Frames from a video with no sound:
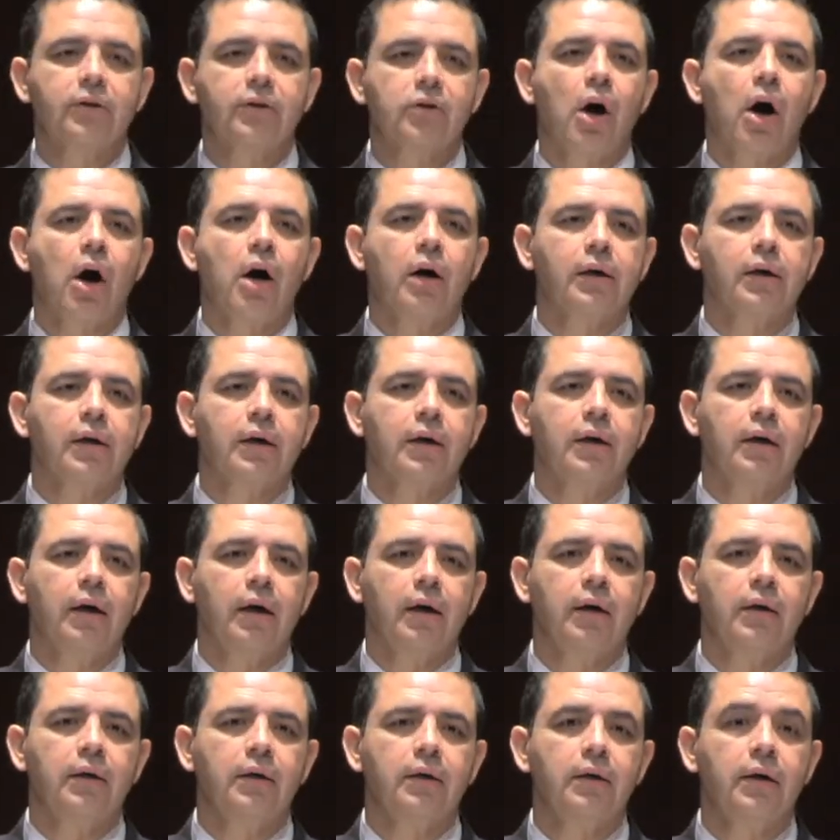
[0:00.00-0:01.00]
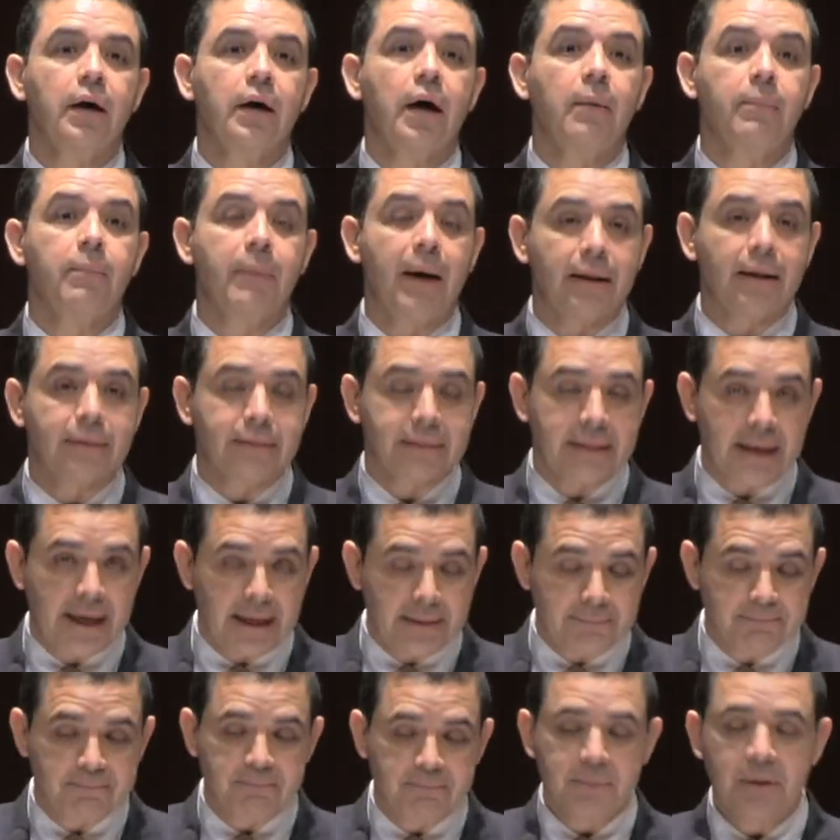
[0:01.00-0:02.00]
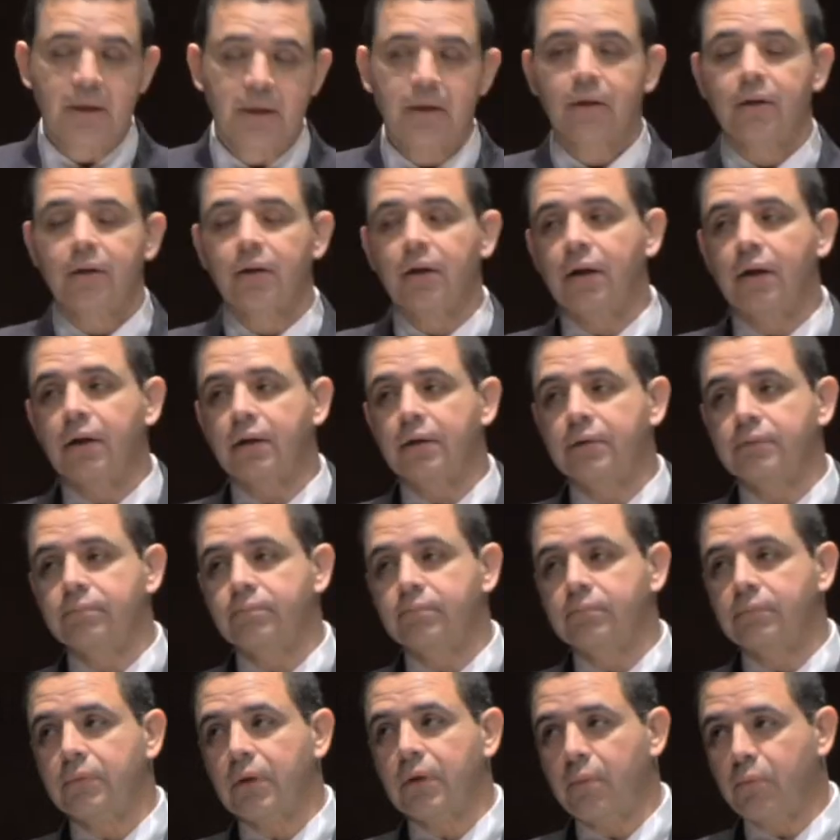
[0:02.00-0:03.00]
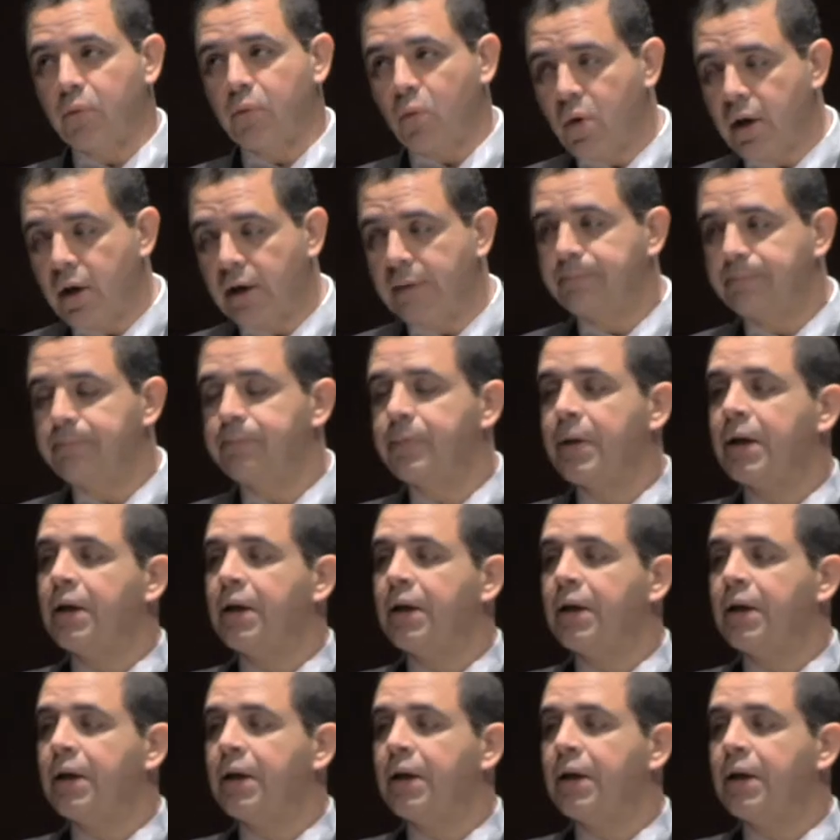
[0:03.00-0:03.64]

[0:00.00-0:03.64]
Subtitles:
to talk about that, number one.